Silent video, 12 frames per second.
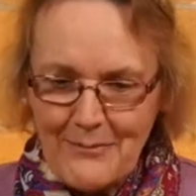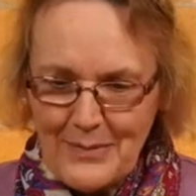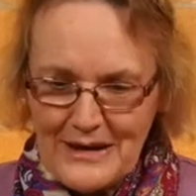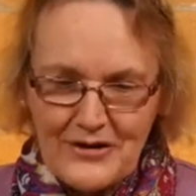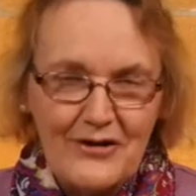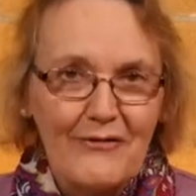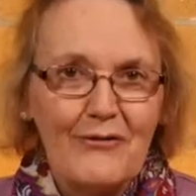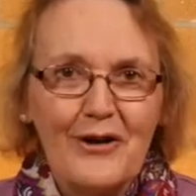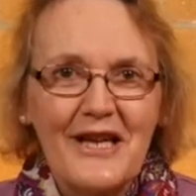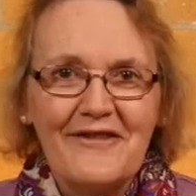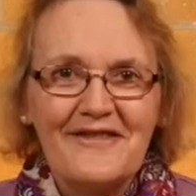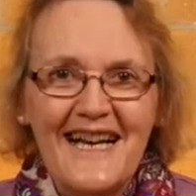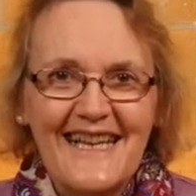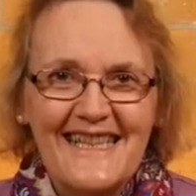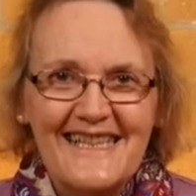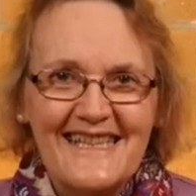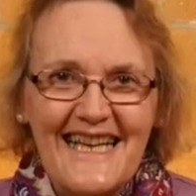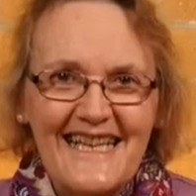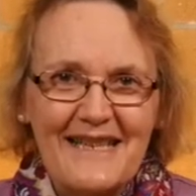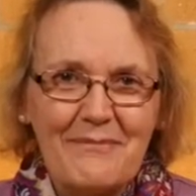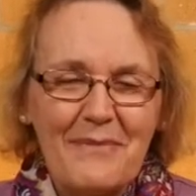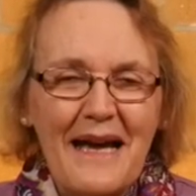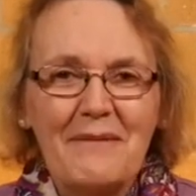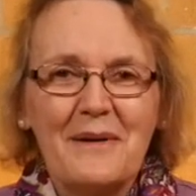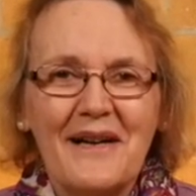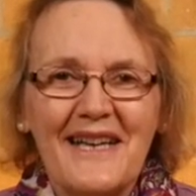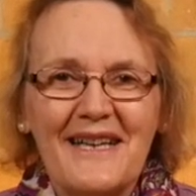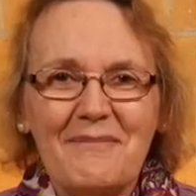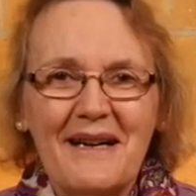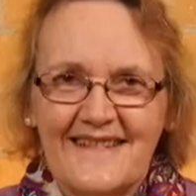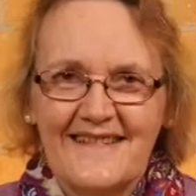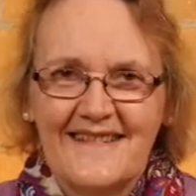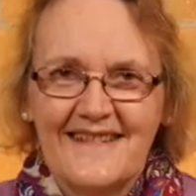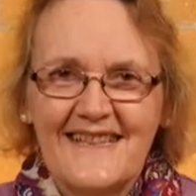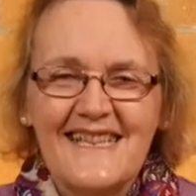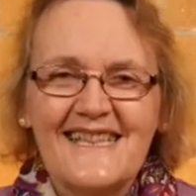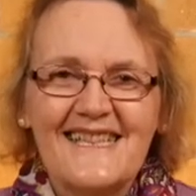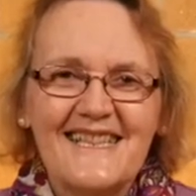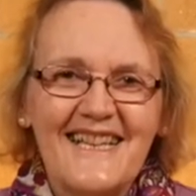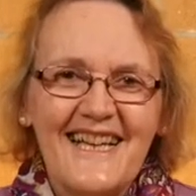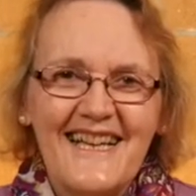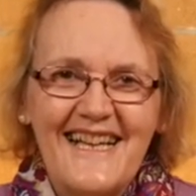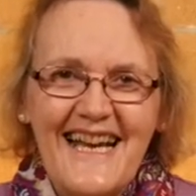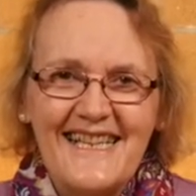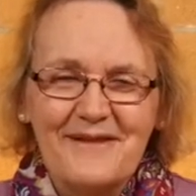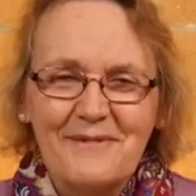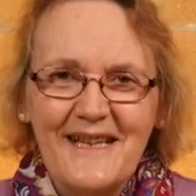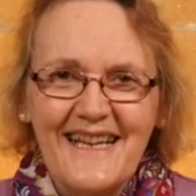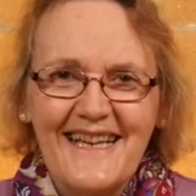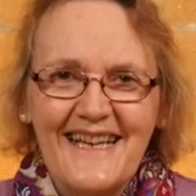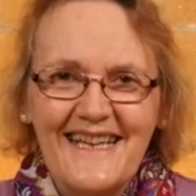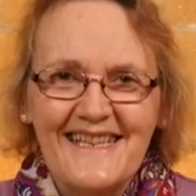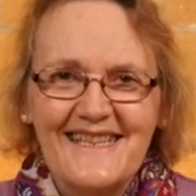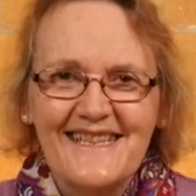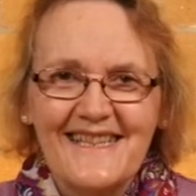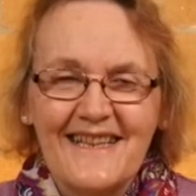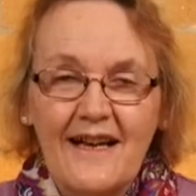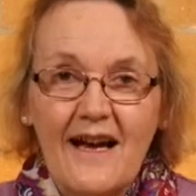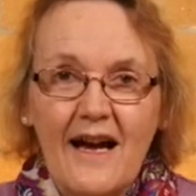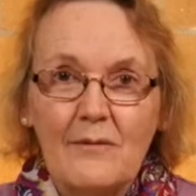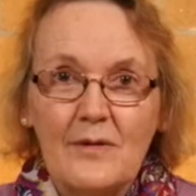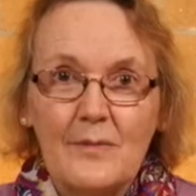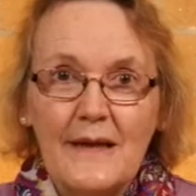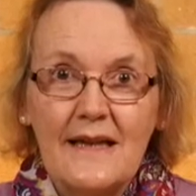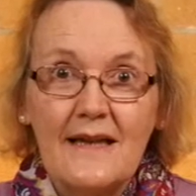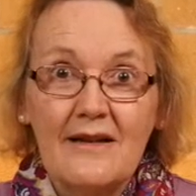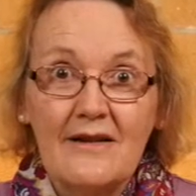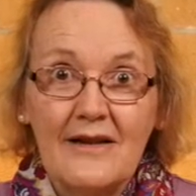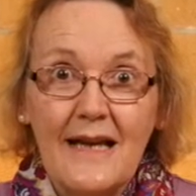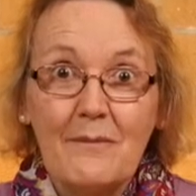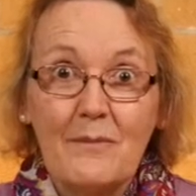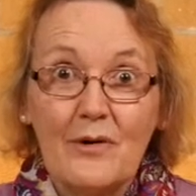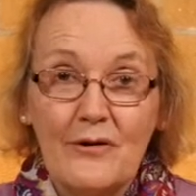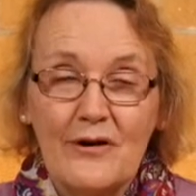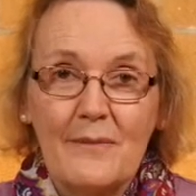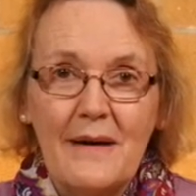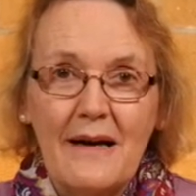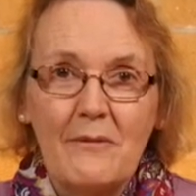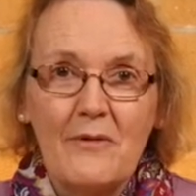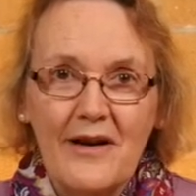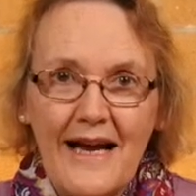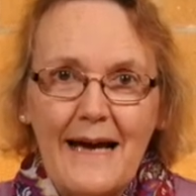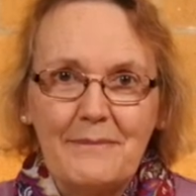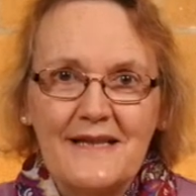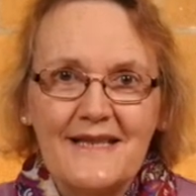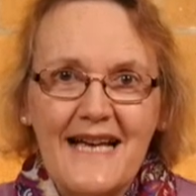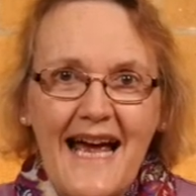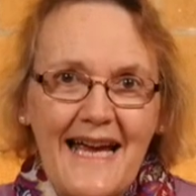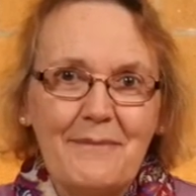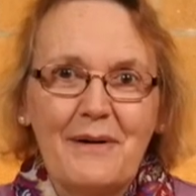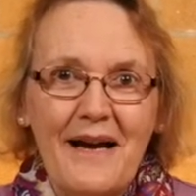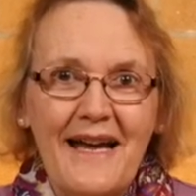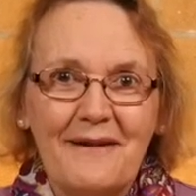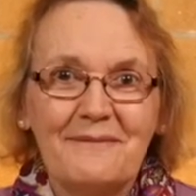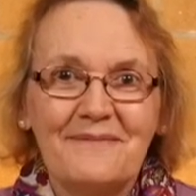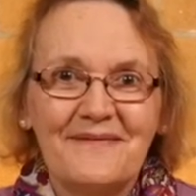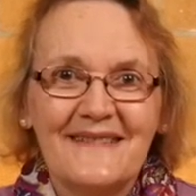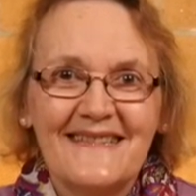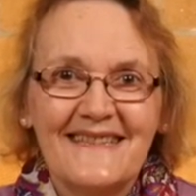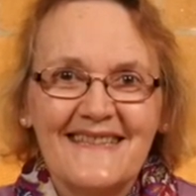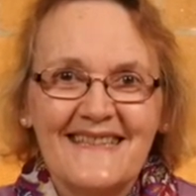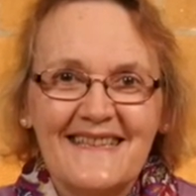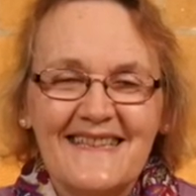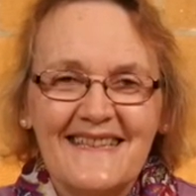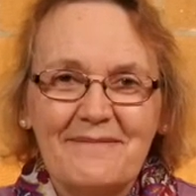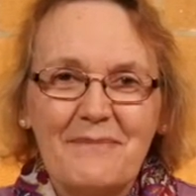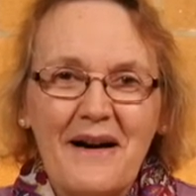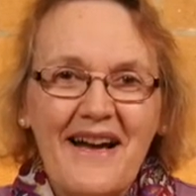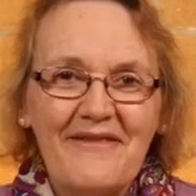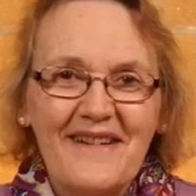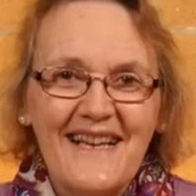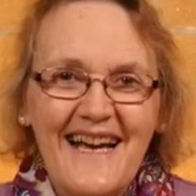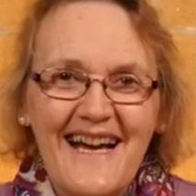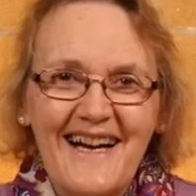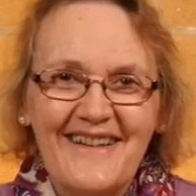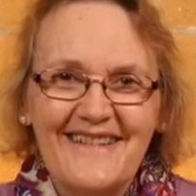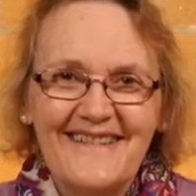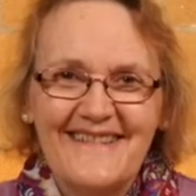a picture of what you've done and send it back by email. See you next week, kids. We'll be learning more about what happened to Abraham. Bye for now.